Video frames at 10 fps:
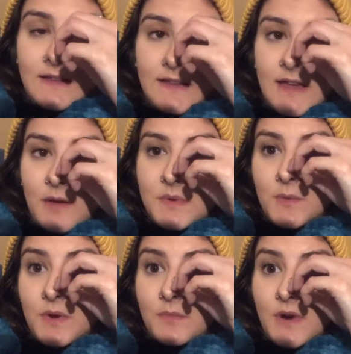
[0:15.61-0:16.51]
like
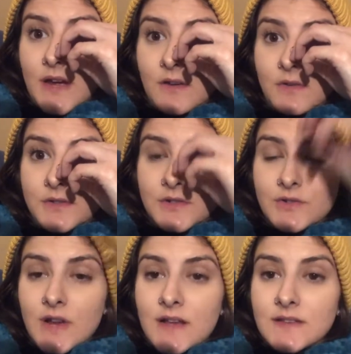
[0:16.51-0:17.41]
helping one bride hold her
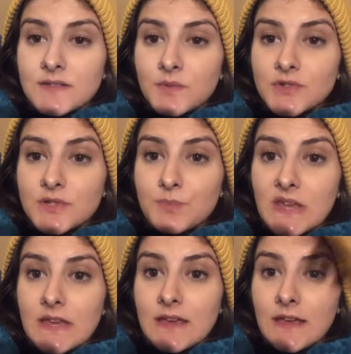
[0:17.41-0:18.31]
dress while she's
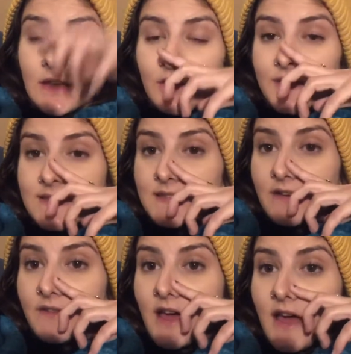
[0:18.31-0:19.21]
peeing and all that stuff.